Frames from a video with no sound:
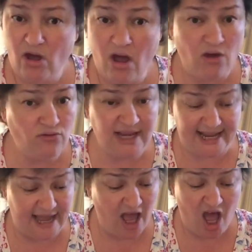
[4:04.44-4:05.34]

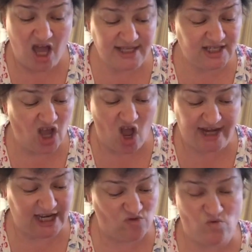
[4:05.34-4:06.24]
Only a
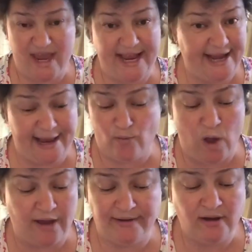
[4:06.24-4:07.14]
tiny weeny
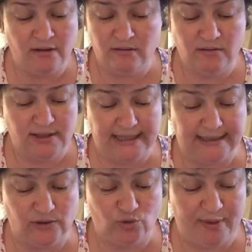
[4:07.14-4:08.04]
one, said
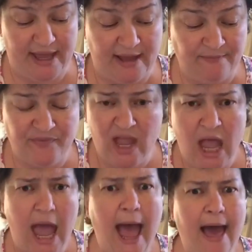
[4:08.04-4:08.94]
Little Bear,
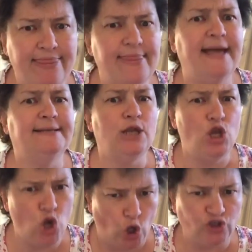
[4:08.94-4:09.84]
and there's
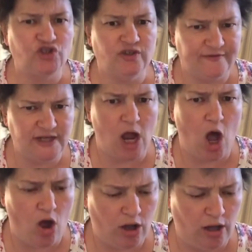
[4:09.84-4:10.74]
lots of
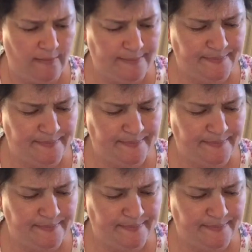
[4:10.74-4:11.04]
dark.